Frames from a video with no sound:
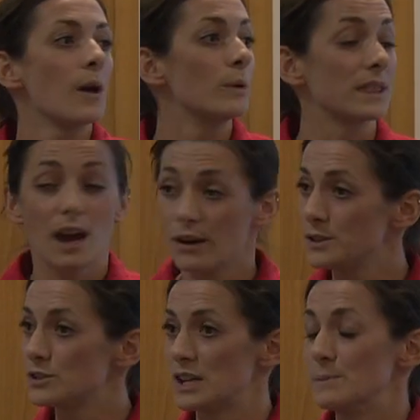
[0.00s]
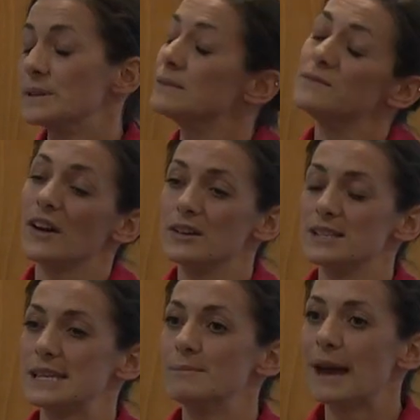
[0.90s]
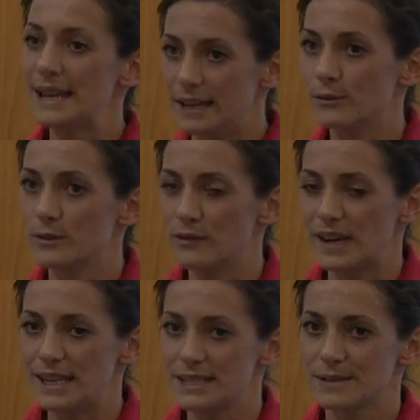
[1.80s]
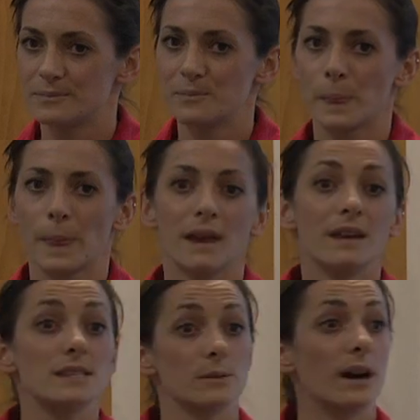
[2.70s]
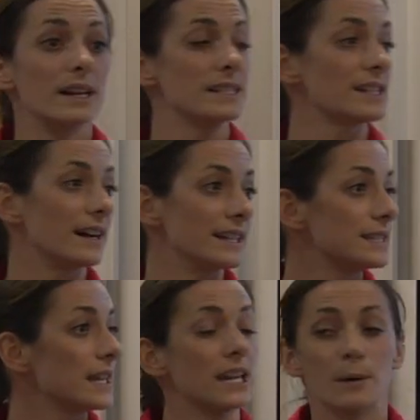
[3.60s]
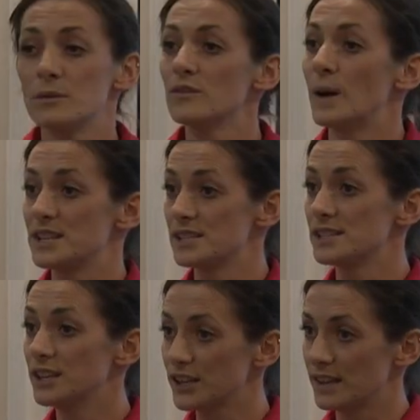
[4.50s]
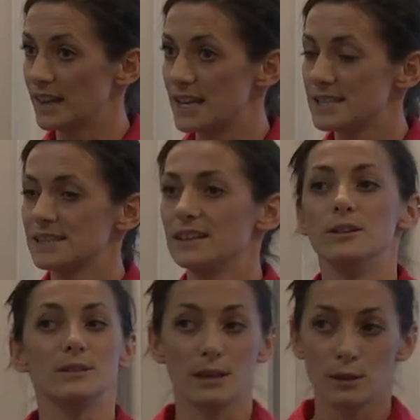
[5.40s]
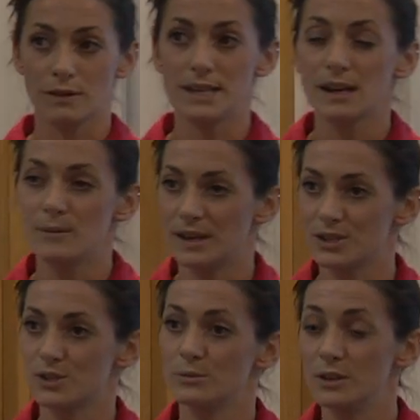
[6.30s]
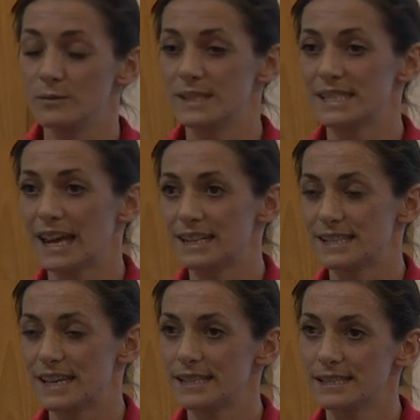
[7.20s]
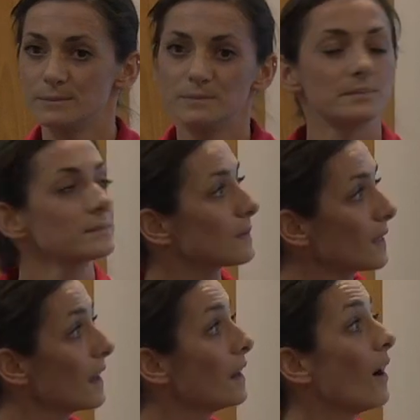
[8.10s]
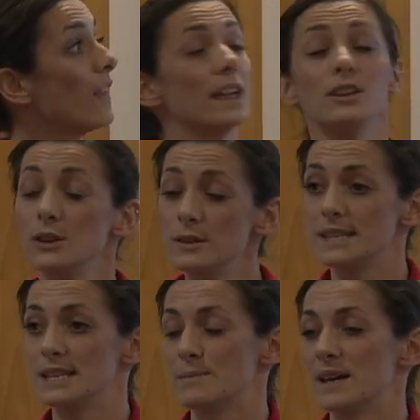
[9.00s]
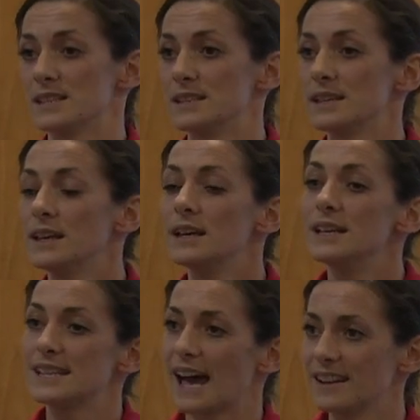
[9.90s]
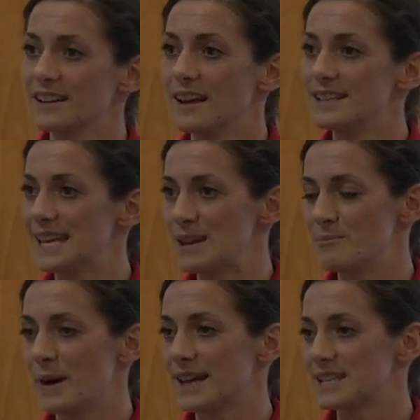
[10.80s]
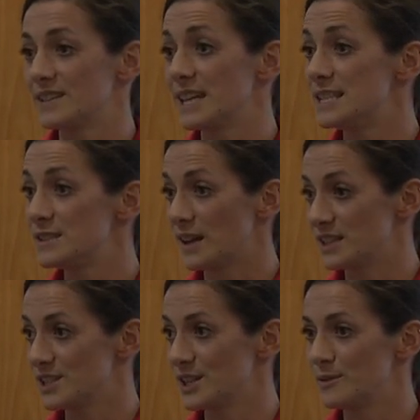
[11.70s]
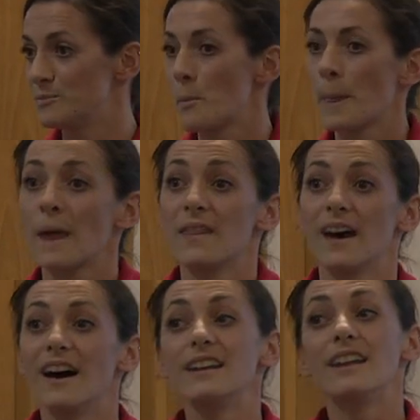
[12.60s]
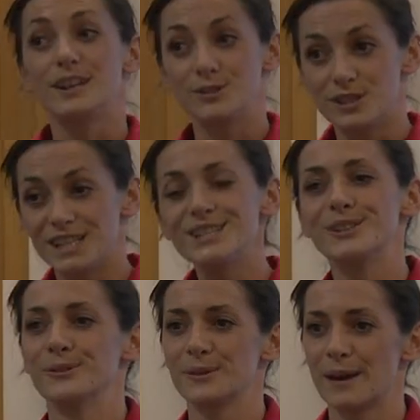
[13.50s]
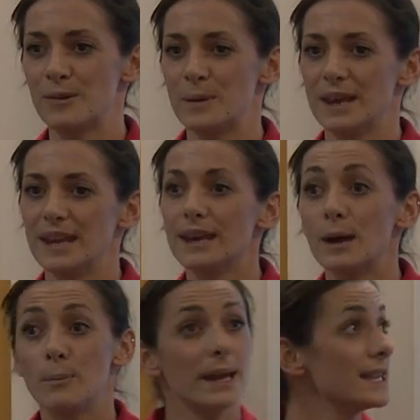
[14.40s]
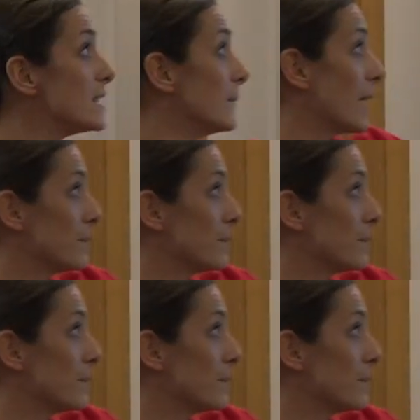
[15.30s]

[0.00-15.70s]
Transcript: with current treatment focusing mainly on the feet. So I designed a number of measures to look at this, using three-dimensional movement analysis, I then use these measures to analyse the impact of an intervention that, unlike traditional therapy, appears to be